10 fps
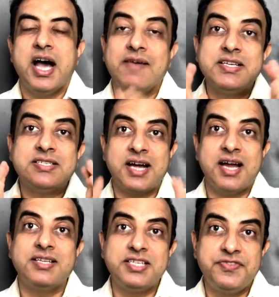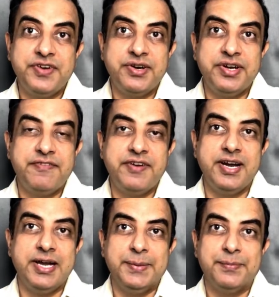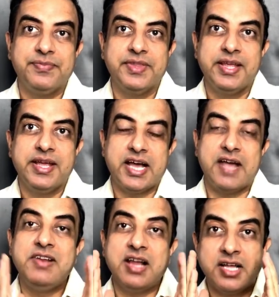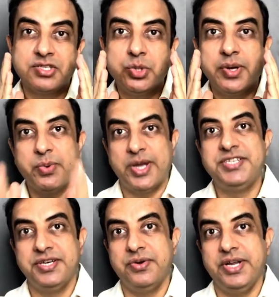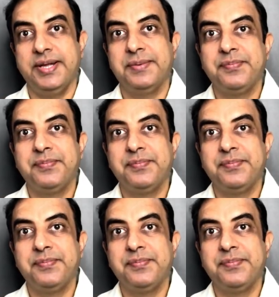I will start this video differently. I will ask you a question today.